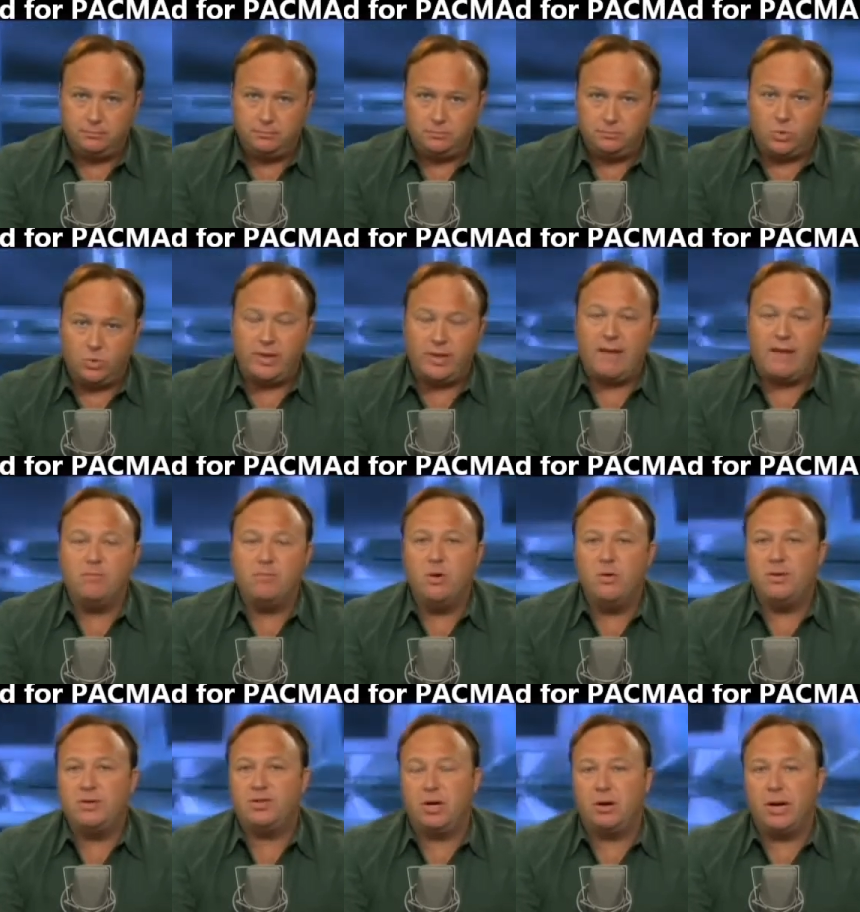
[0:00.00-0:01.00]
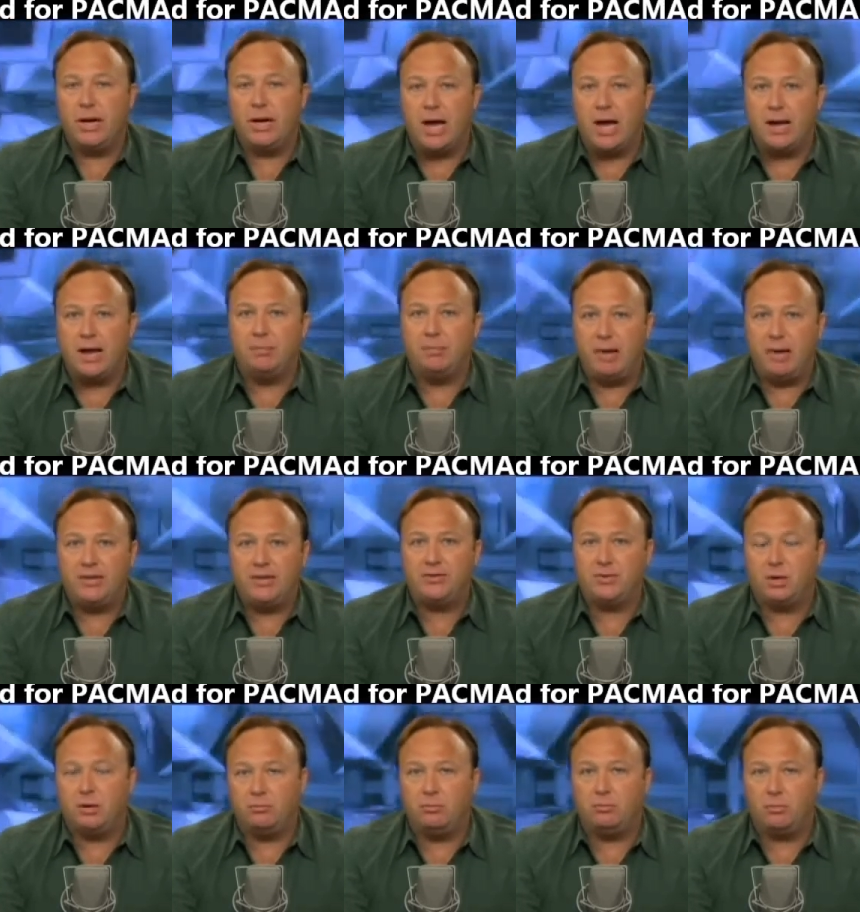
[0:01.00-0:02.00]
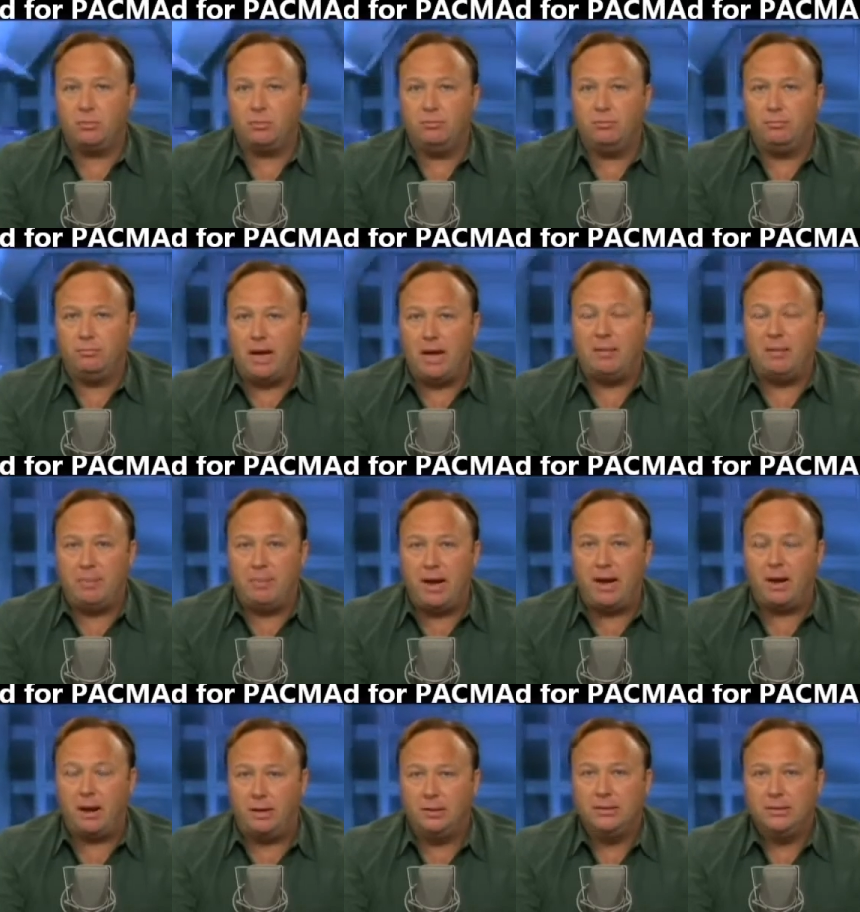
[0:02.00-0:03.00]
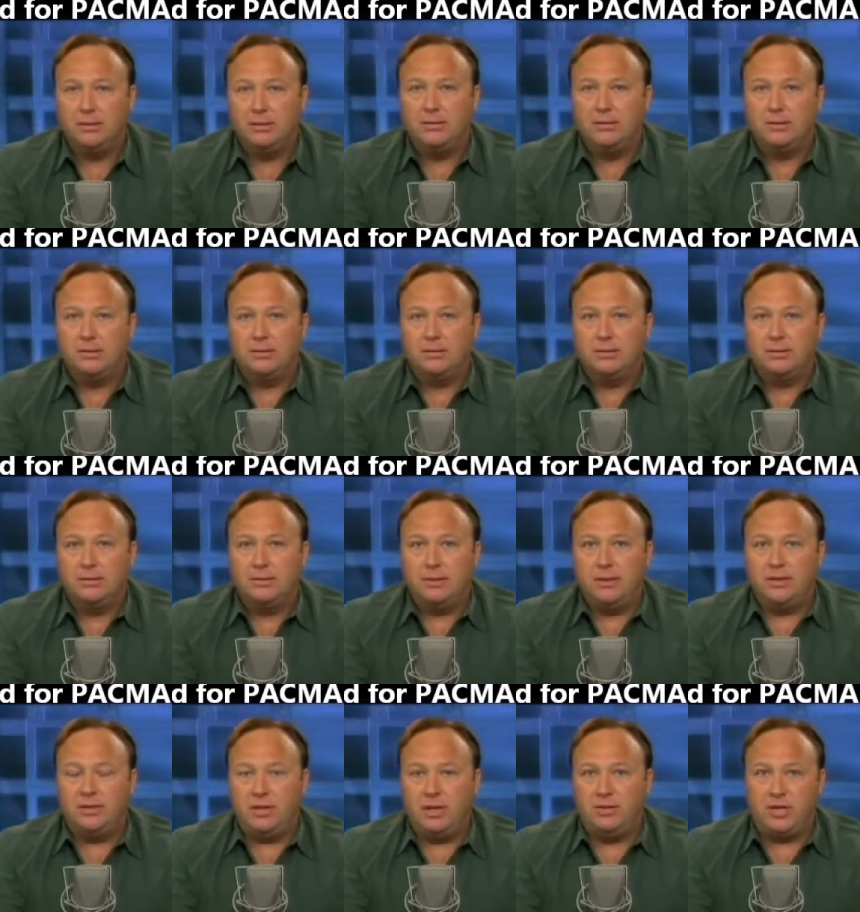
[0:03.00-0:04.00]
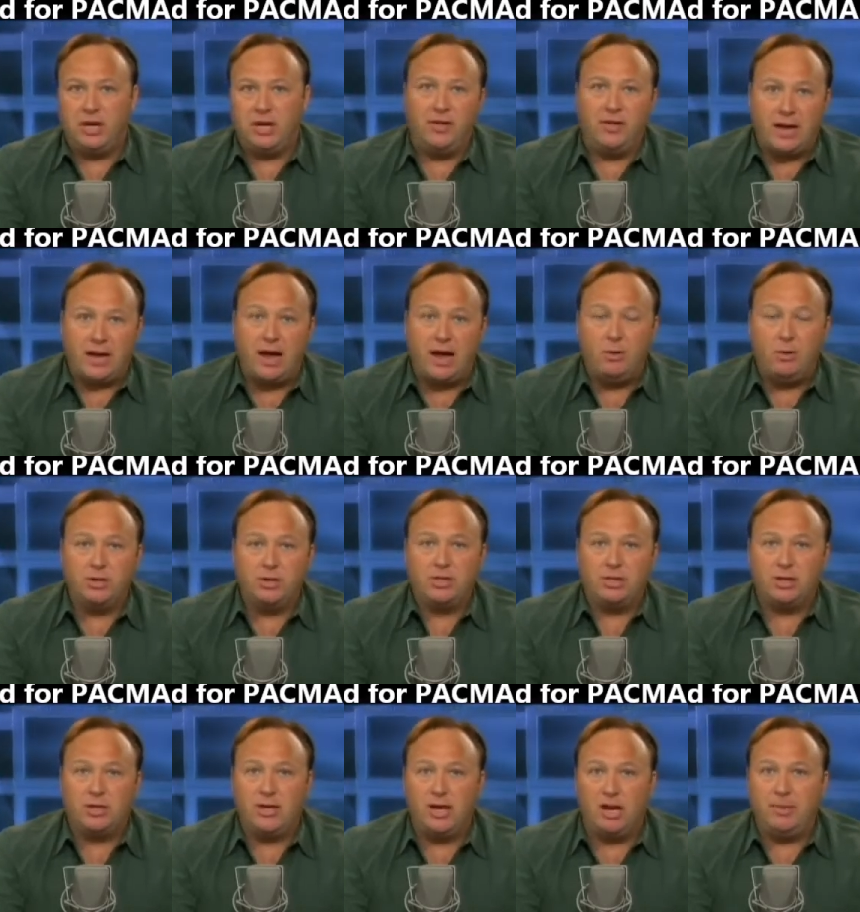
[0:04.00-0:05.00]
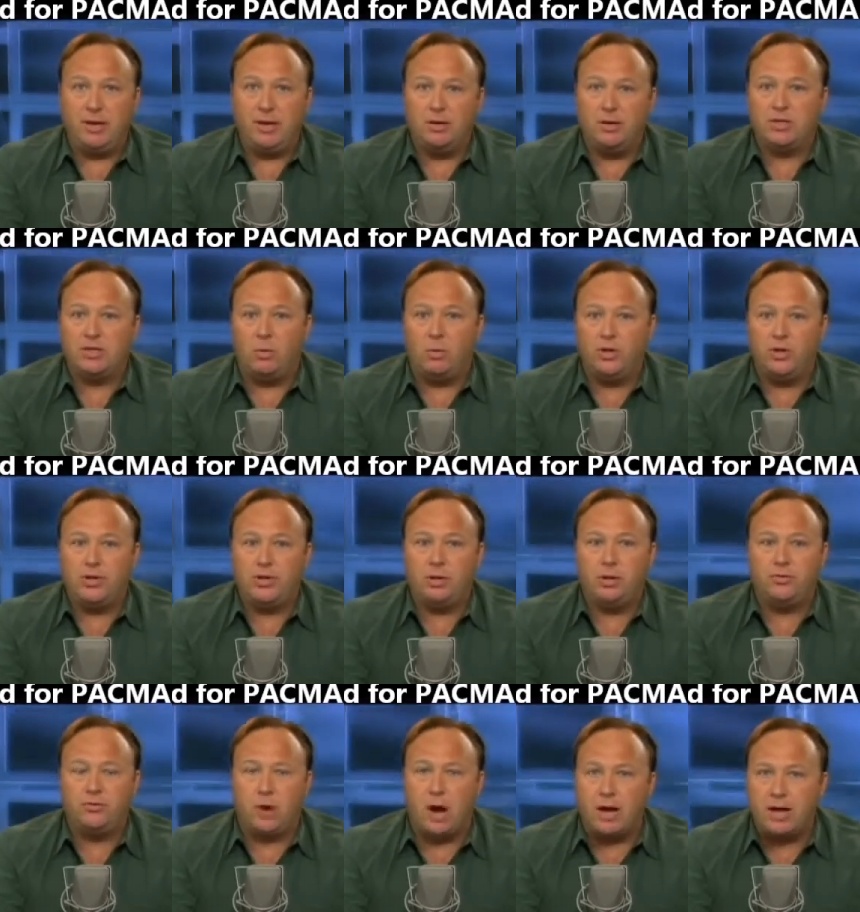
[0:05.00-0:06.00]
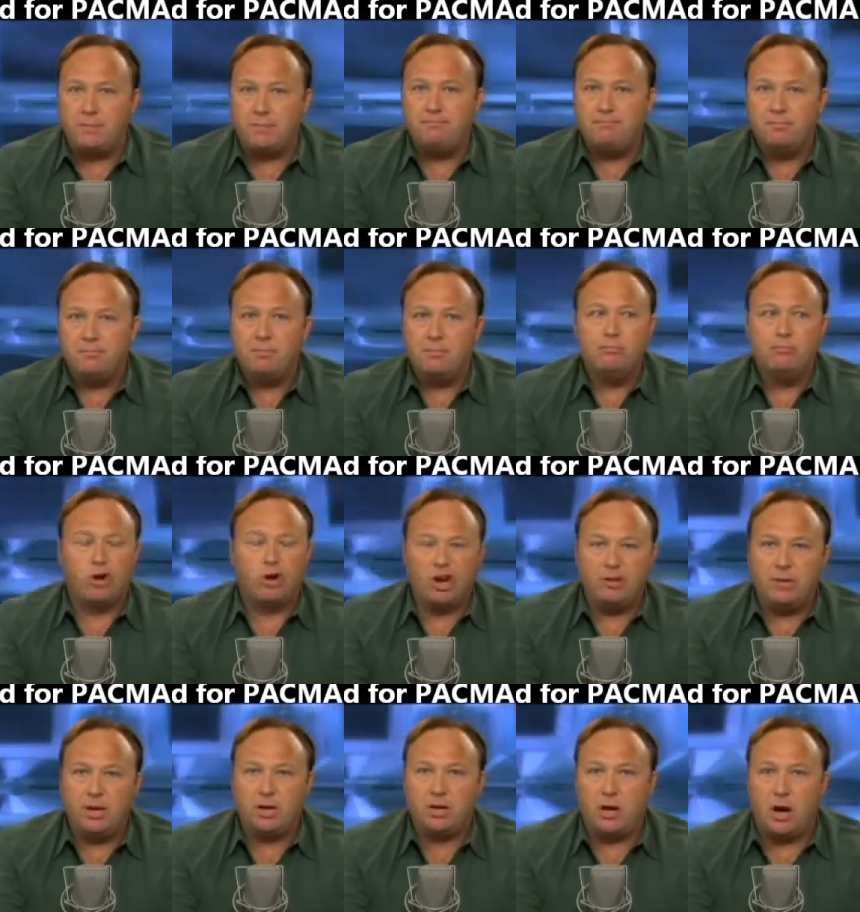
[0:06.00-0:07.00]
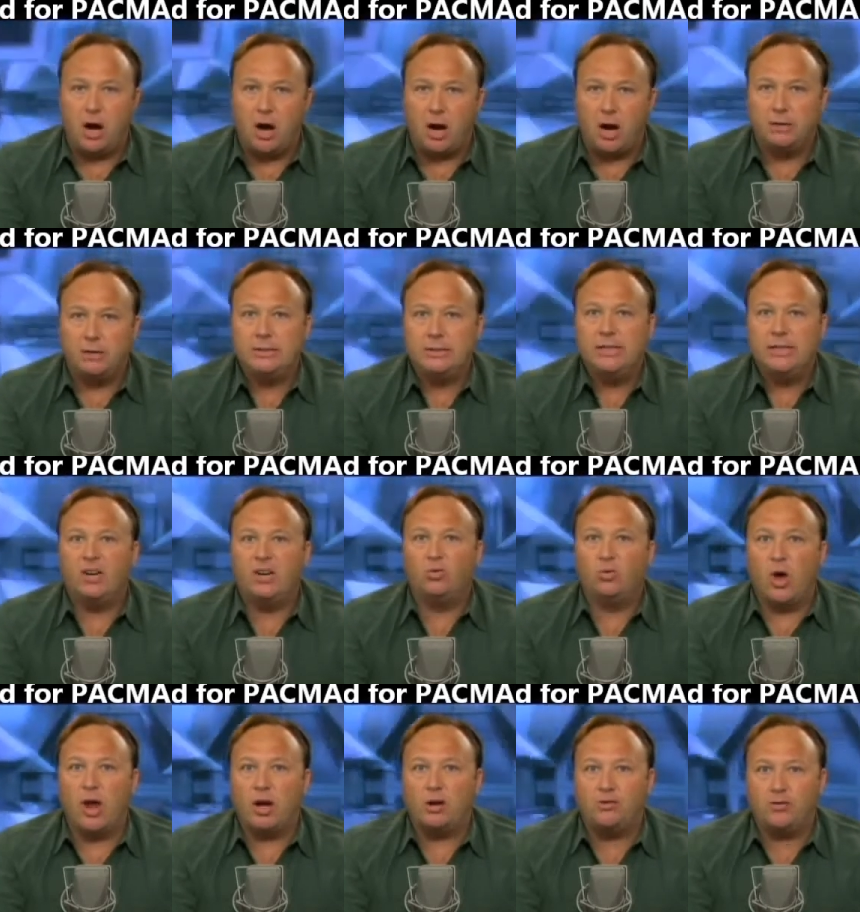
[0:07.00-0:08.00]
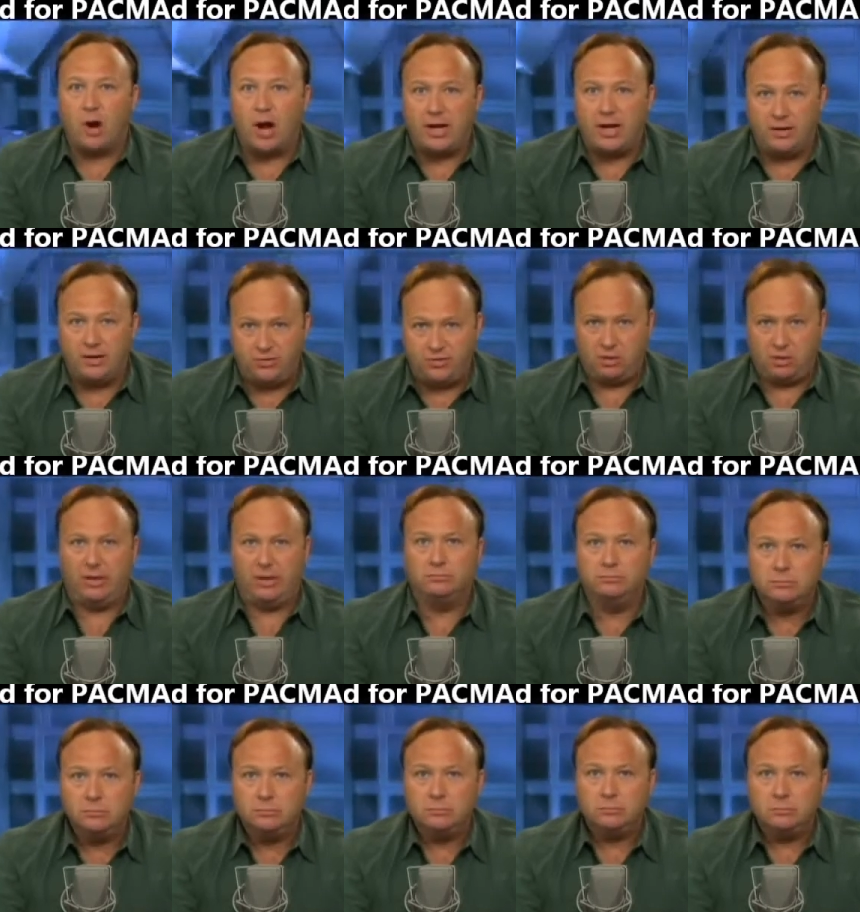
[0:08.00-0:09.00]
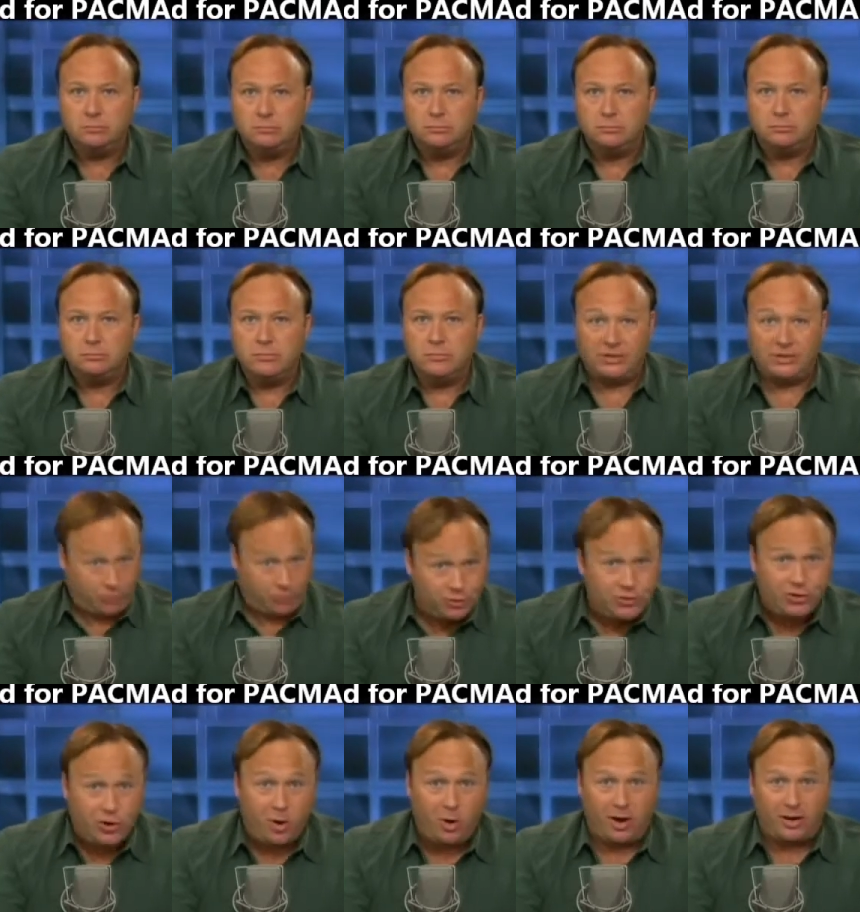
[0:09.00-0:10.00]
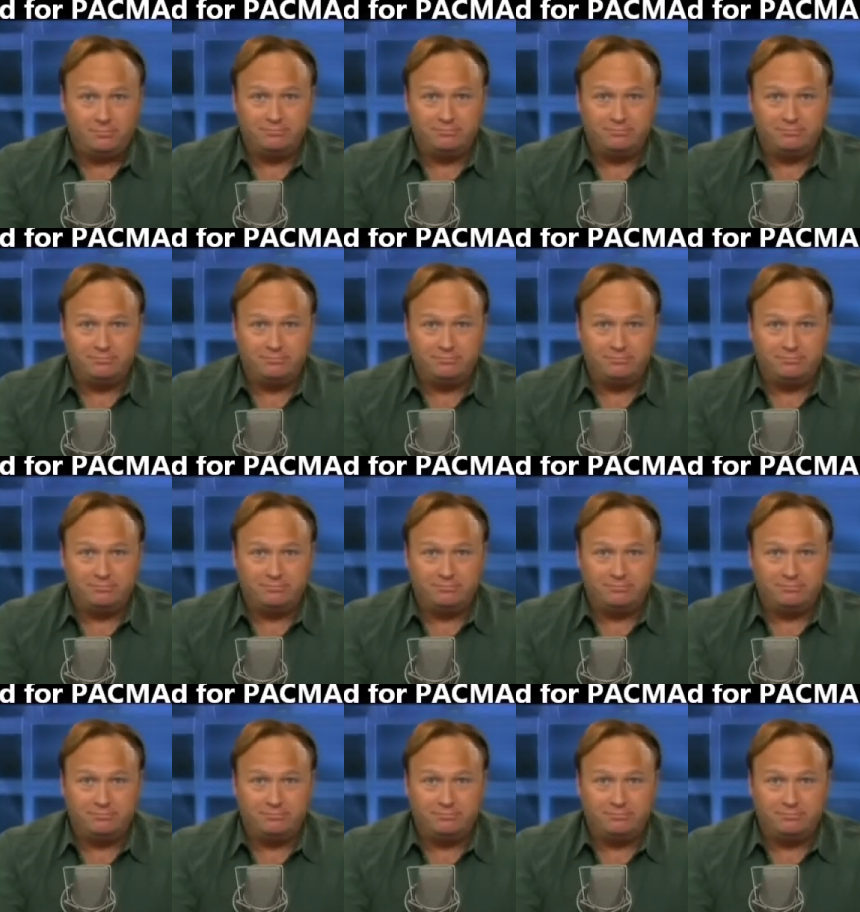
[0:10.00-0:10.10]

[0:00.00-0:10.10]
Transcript: Well, they have the movie Syriana based on Bob Baer. He's, he's telling the guy who wants you to kill him, he goes, I want you to drug him, put him in a car, and run a truck into it. That's true story.